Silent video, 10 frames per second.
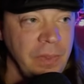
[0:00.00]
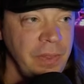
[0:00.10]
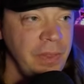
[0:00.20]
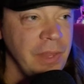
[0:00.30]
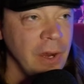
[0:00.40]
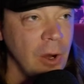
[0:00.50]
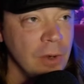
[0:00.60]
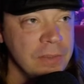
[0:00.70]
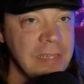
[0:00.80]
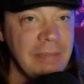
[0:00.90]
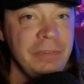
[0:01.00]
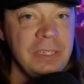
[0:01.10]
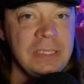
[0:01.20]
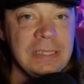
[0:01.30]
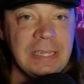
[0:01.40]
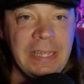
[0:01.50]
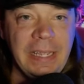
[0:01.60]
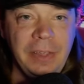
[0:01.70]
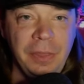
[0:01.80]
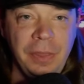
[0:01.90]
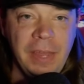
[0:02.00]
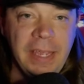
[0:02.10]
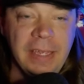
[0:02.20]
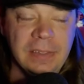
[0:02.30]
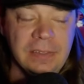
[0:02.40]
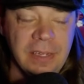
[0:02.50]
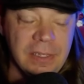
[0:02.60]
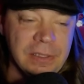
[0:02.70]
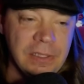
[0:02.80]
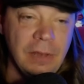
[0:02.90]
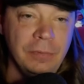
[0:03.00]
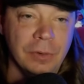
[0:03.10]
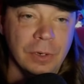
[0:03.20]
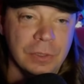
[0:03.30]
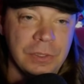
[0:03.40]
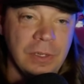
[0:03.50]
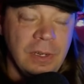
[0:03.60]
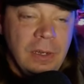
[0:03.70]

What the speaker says: there are definitely things that it suffers